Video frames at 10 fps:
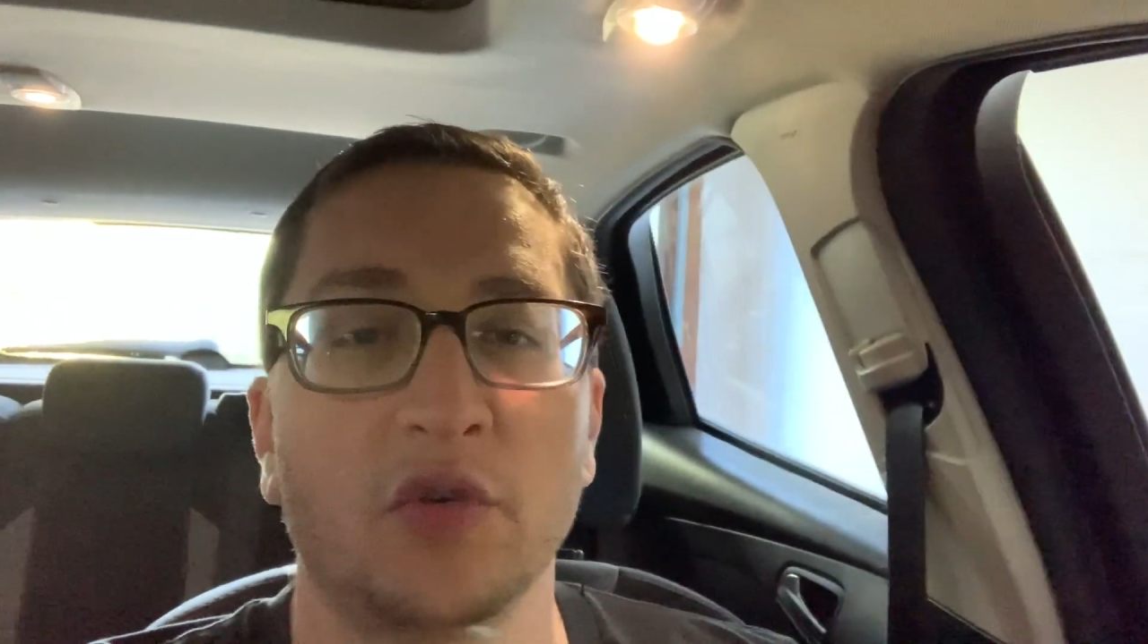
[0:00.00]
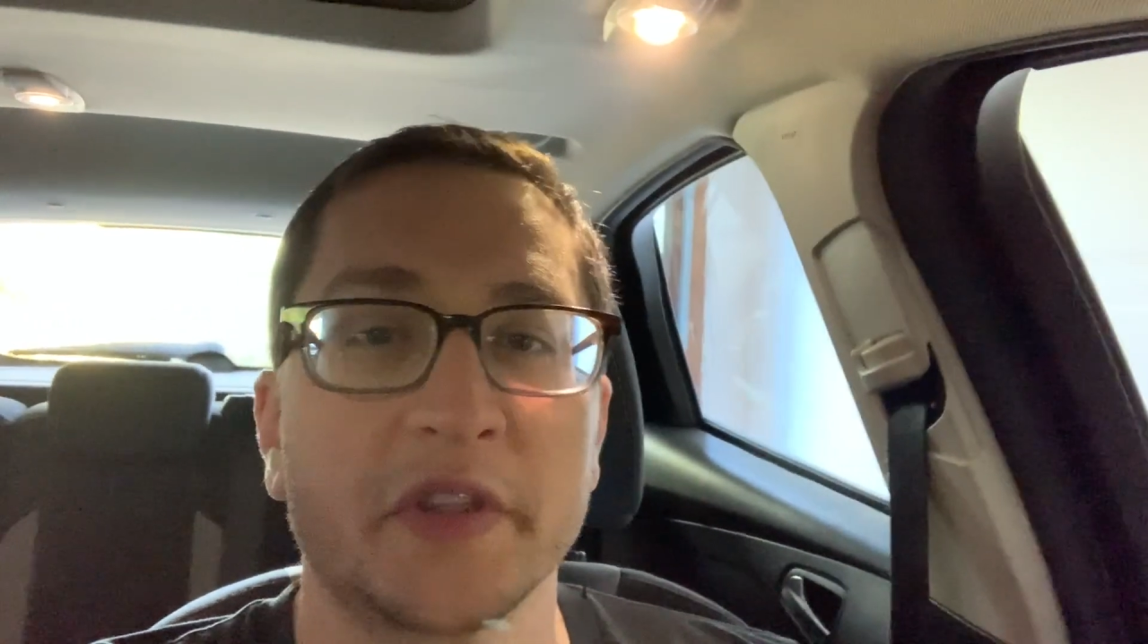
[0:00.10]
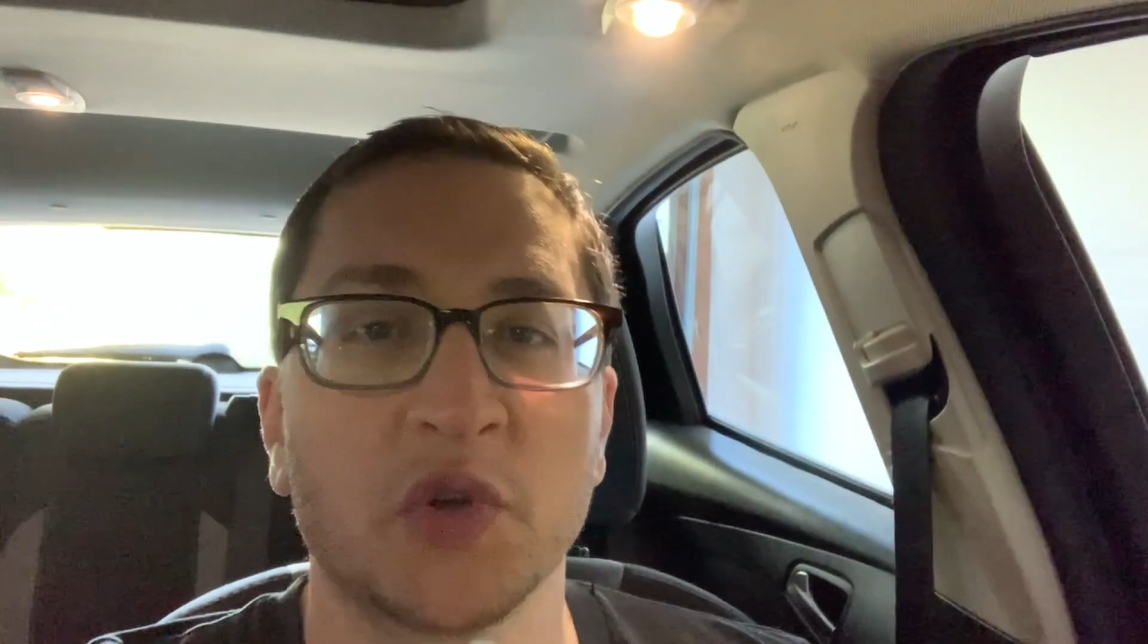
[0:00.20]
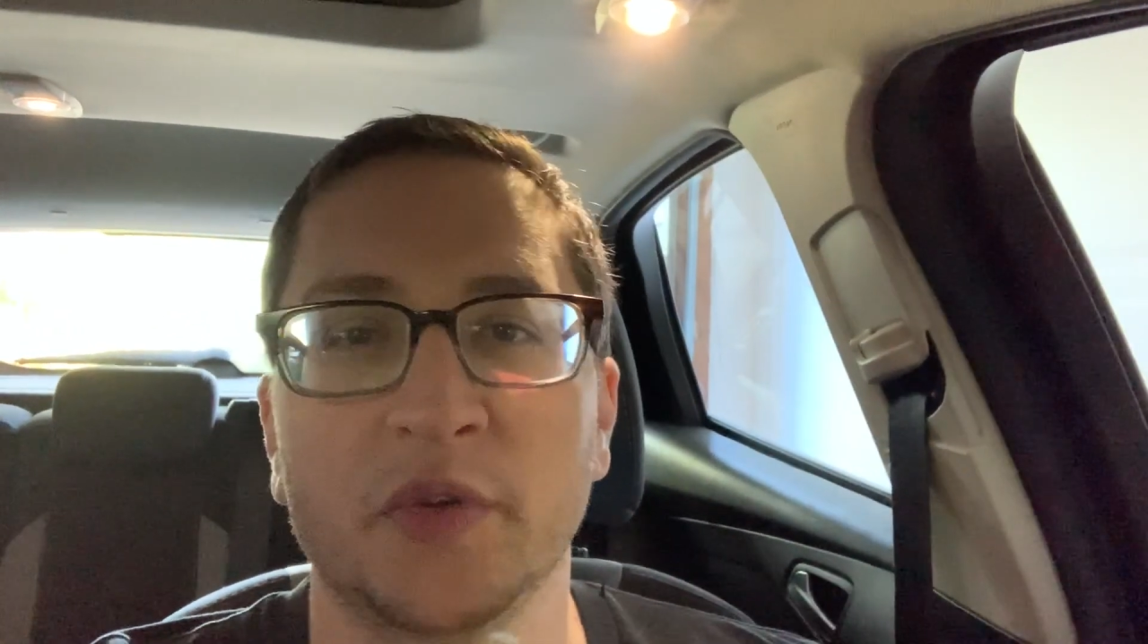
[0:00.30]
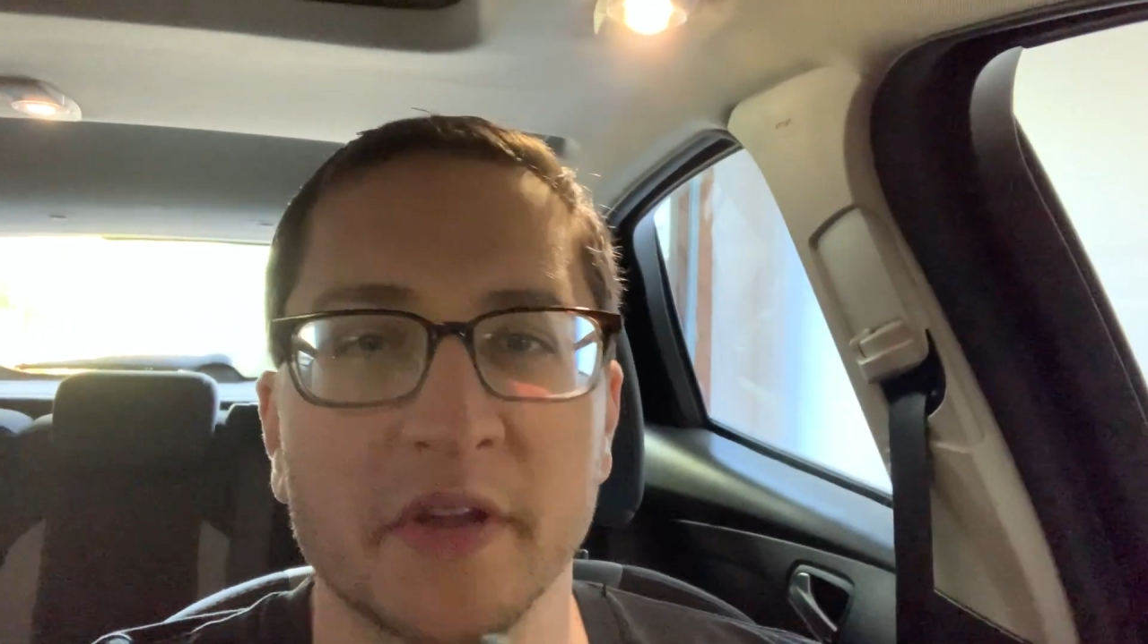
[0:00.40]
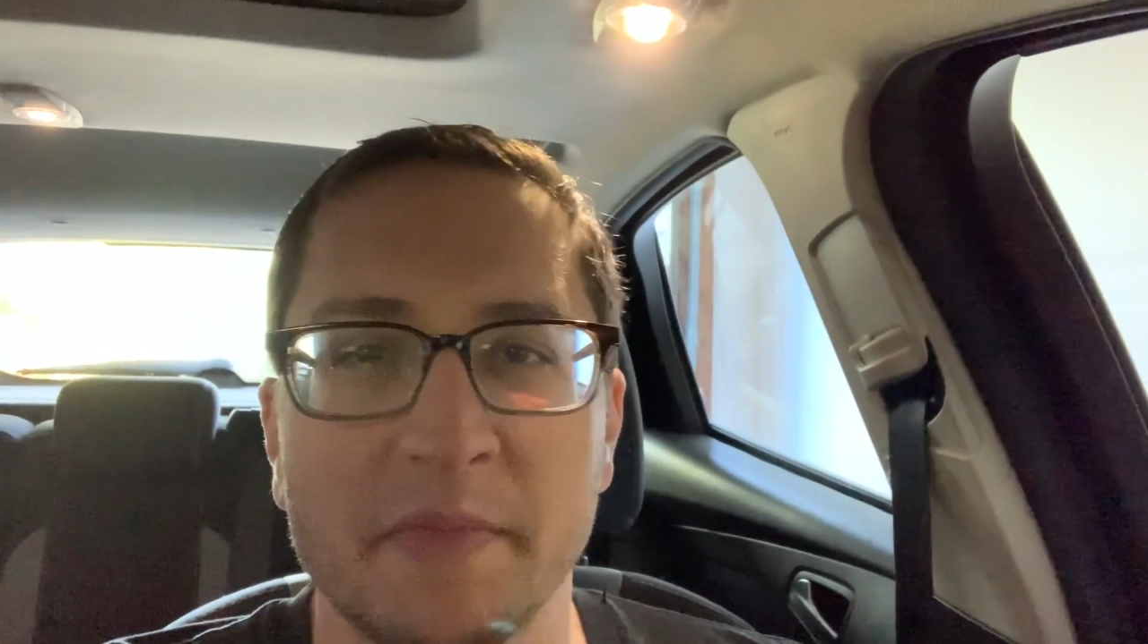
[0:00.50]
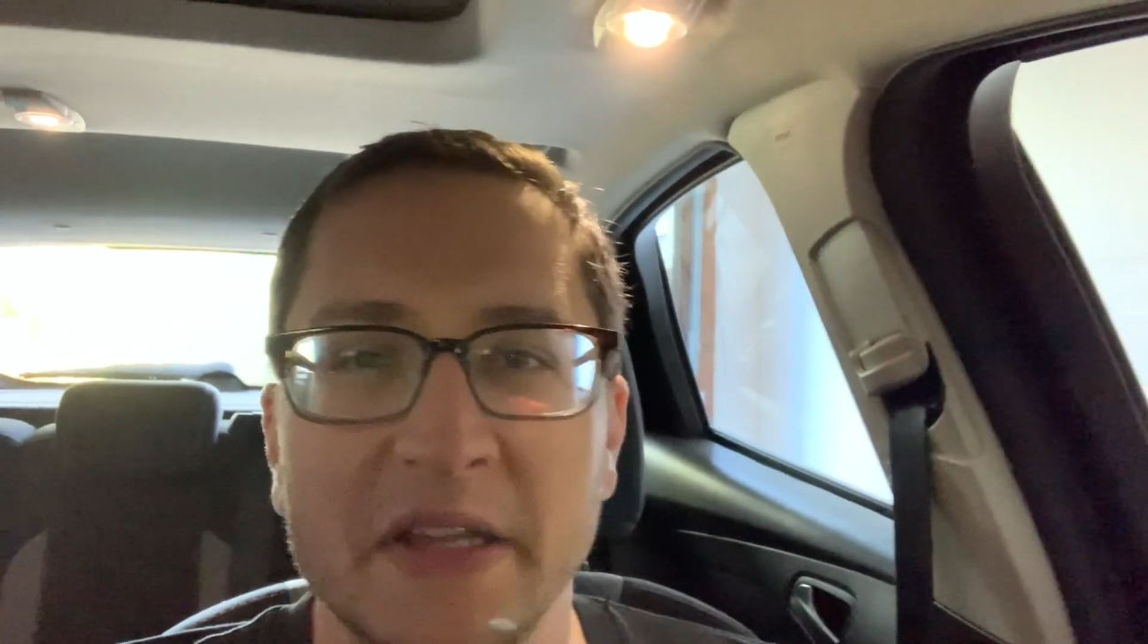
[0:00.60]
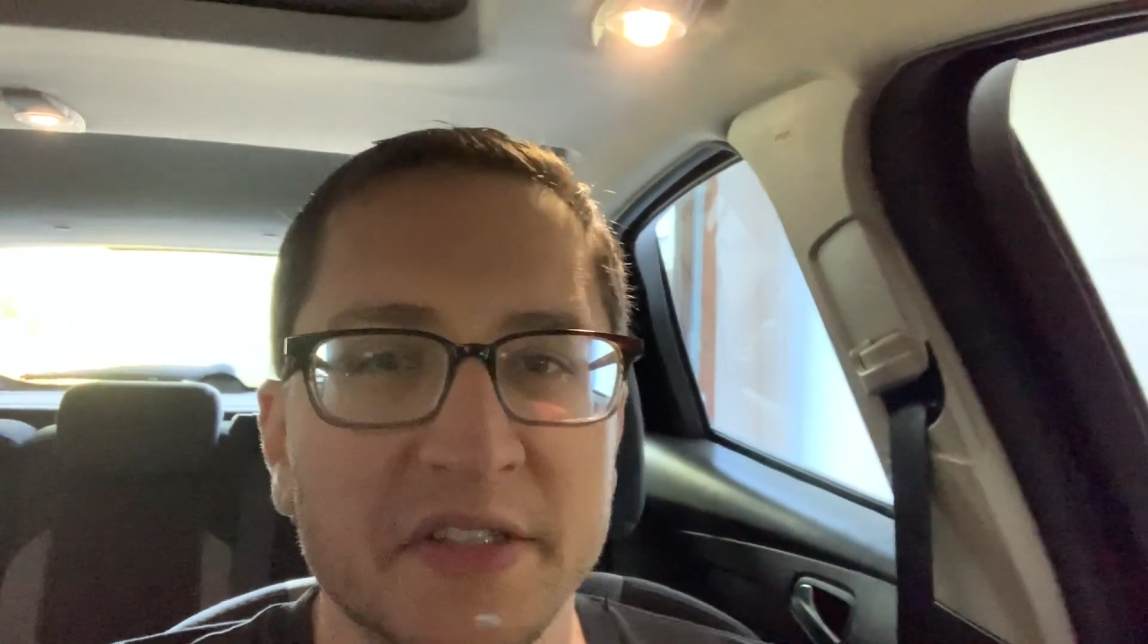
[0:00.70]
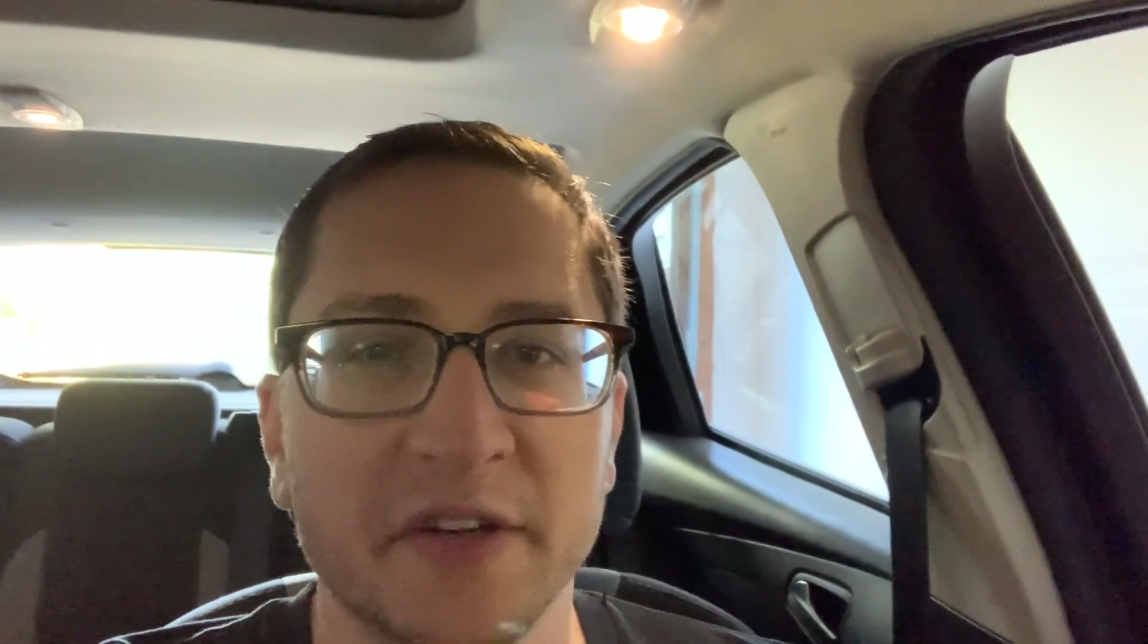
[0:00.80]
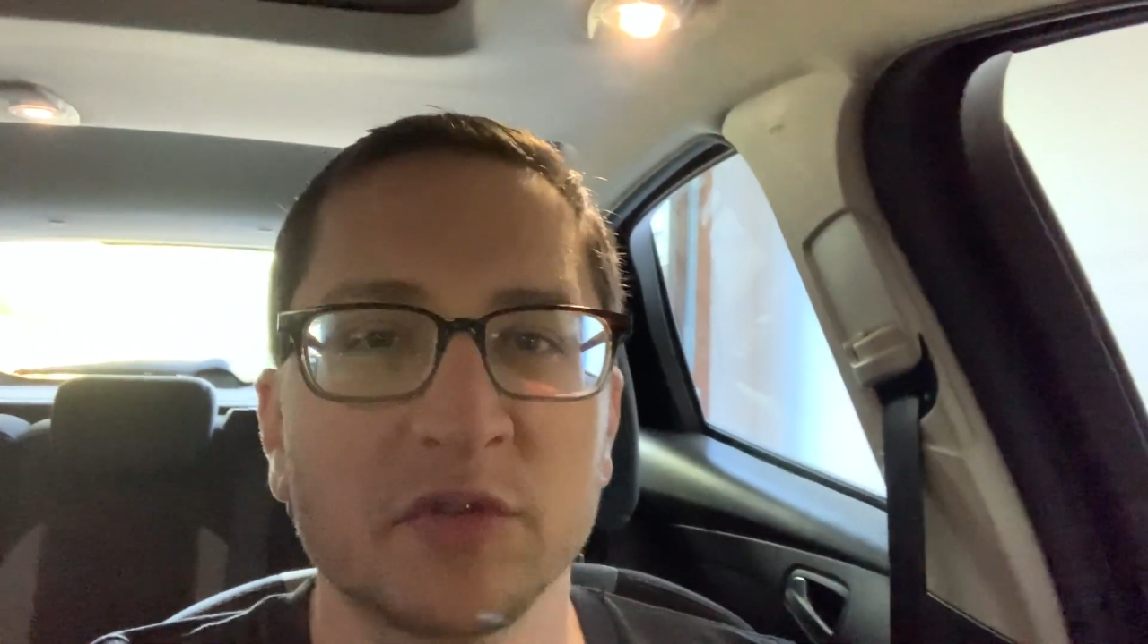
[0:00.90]
it's only been
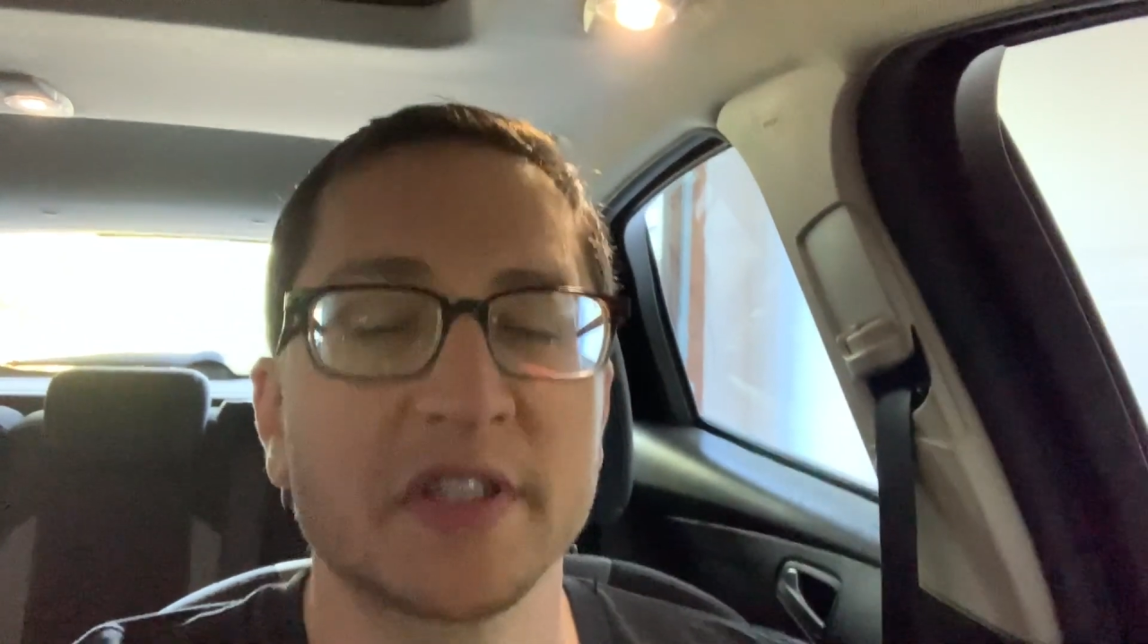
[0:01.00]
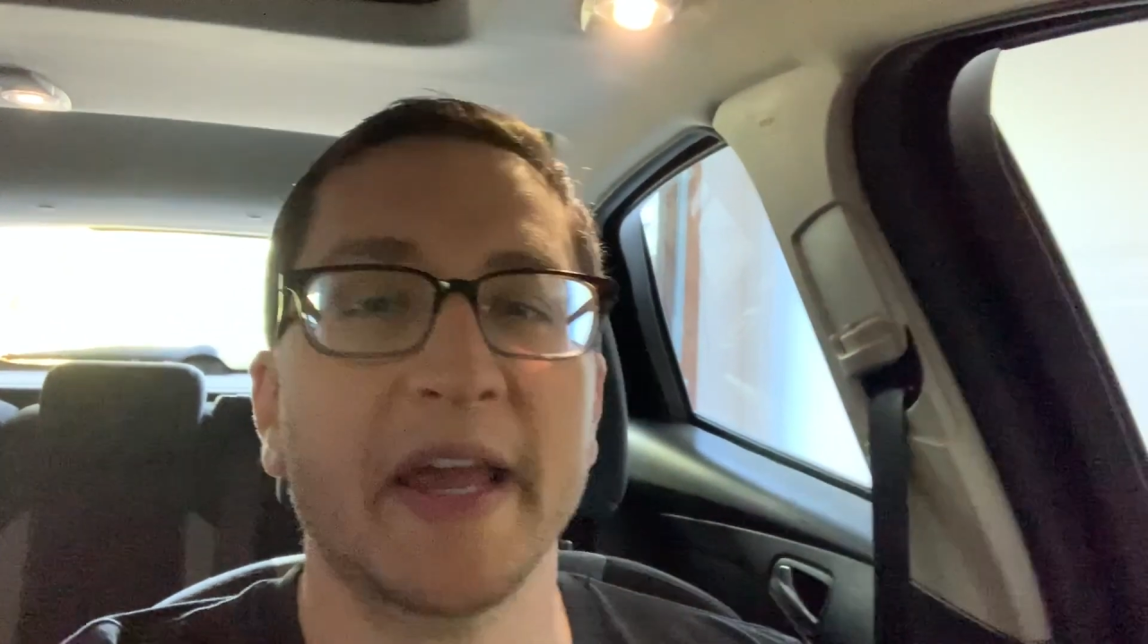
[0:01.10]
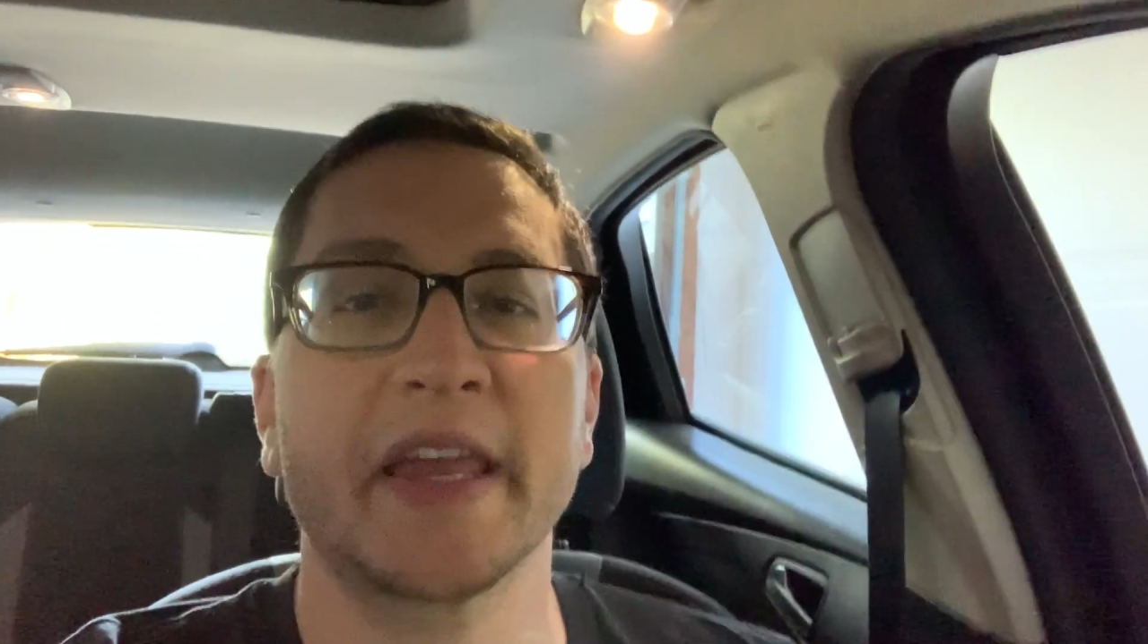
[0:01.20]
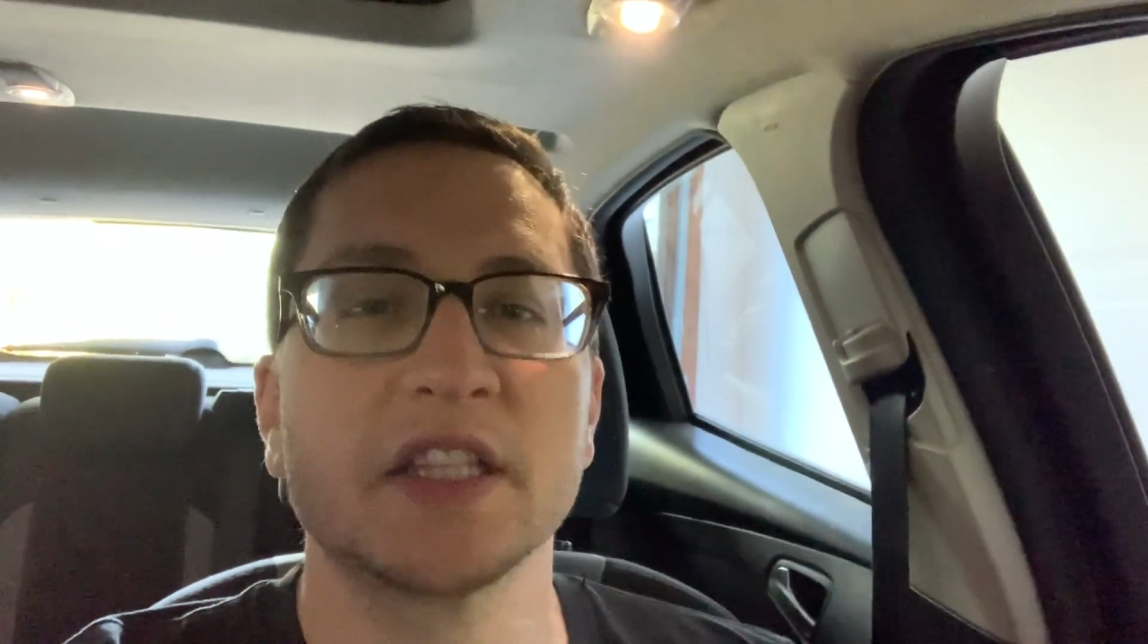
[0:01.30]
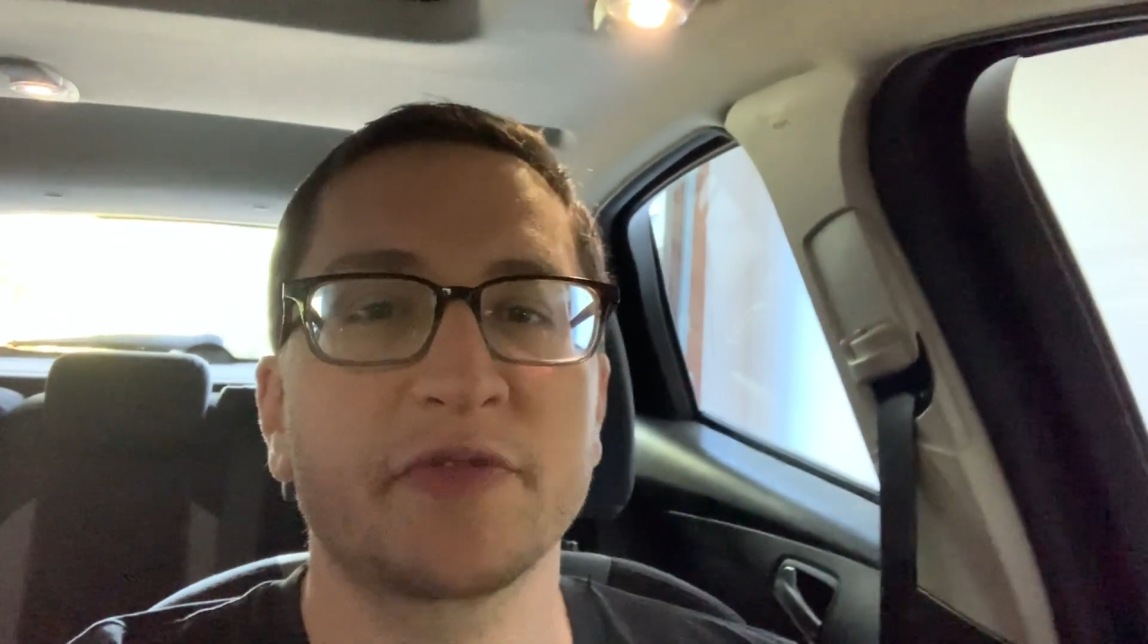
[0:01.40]
several seconds.